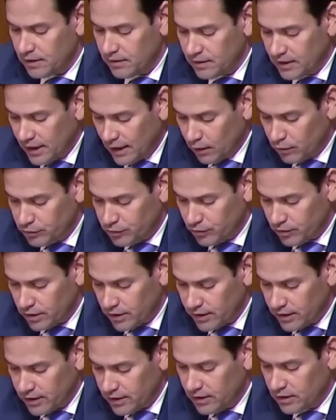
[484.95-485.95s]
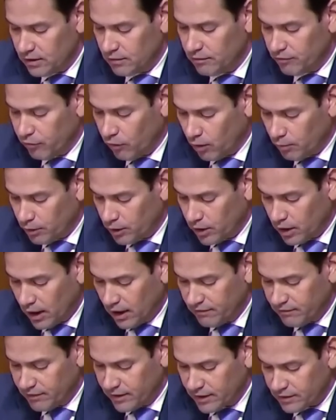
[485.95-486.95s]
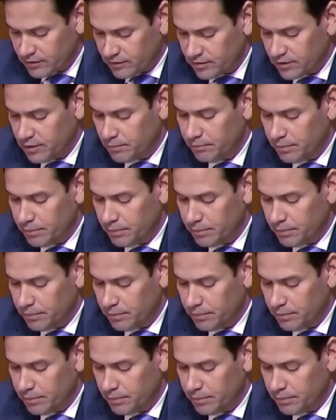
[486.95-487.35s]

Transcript: the elderly, former convicts,